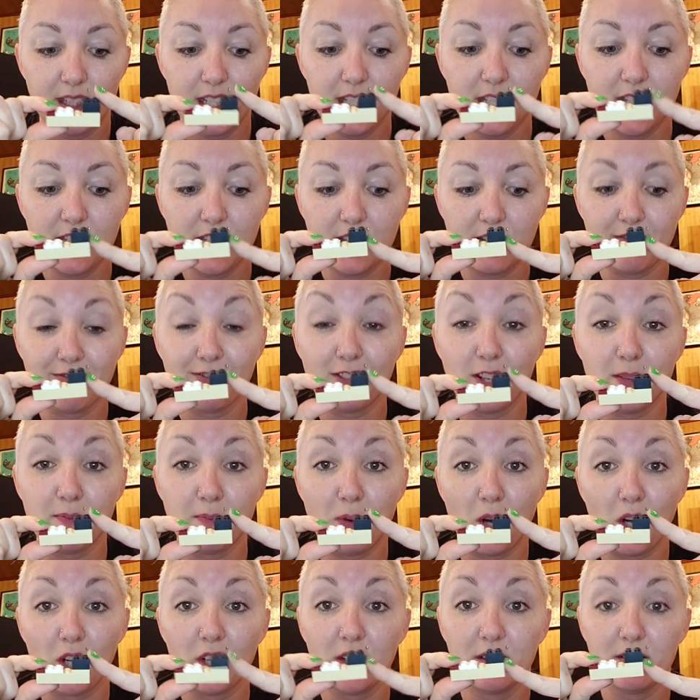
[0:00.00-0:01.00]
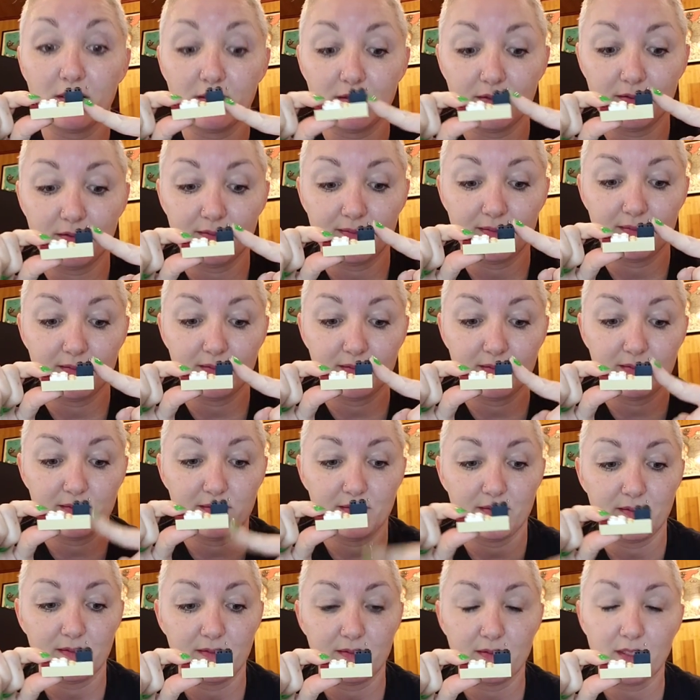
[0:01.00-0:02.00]
This is the front part
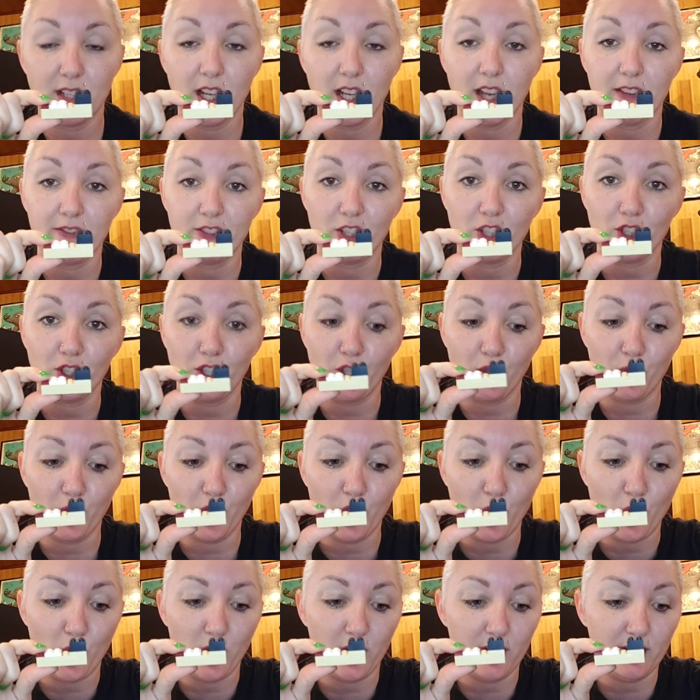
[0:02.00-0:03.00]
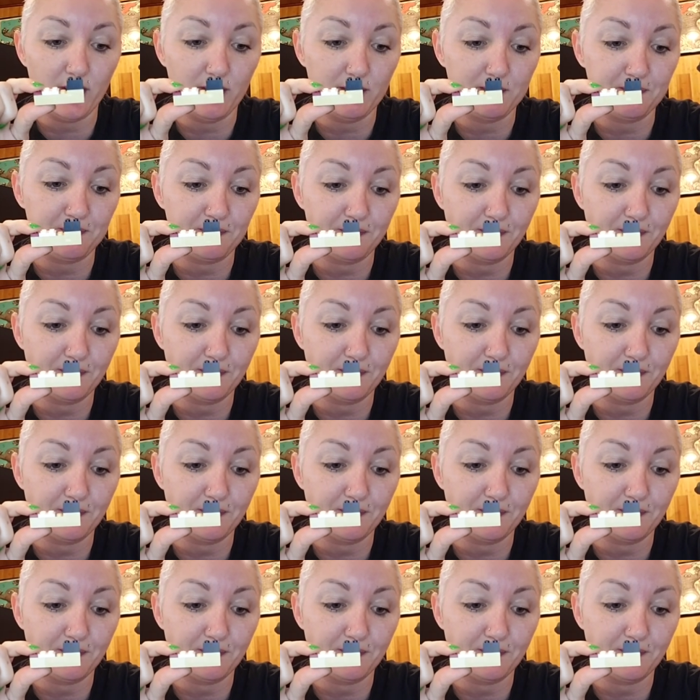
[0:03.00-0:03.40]
of your unicorn.